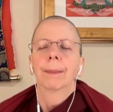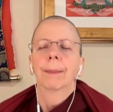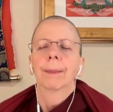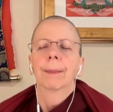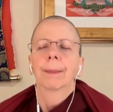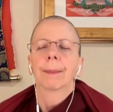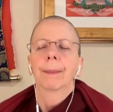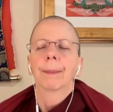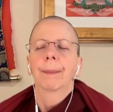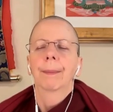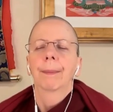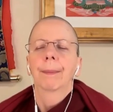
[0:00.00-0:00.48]

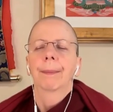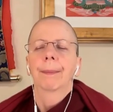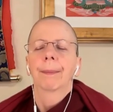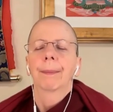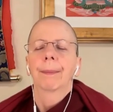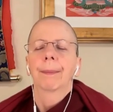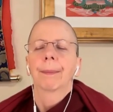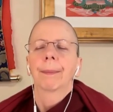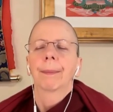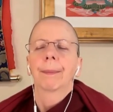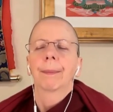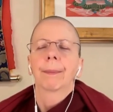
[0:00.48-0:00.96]

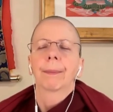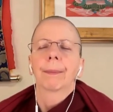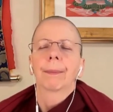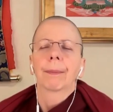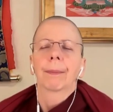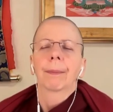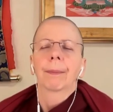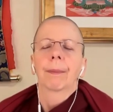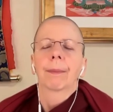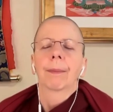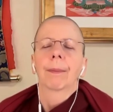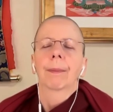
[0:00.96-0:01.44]

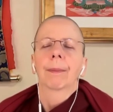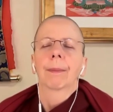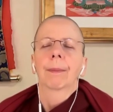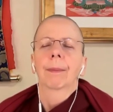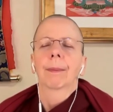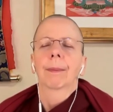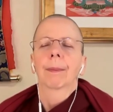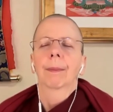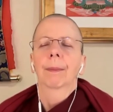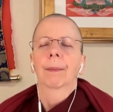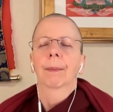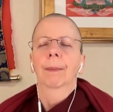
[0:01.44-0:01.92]

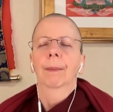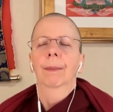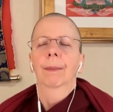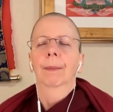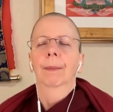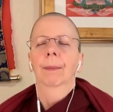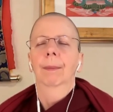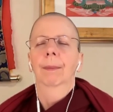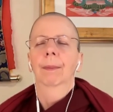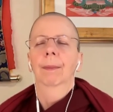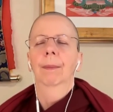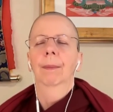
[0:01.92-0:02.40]

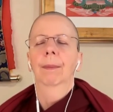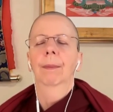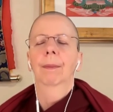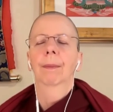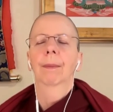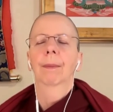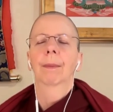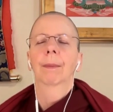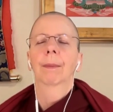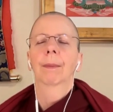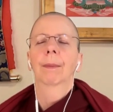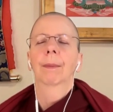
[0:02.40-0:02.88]
(no one is talking)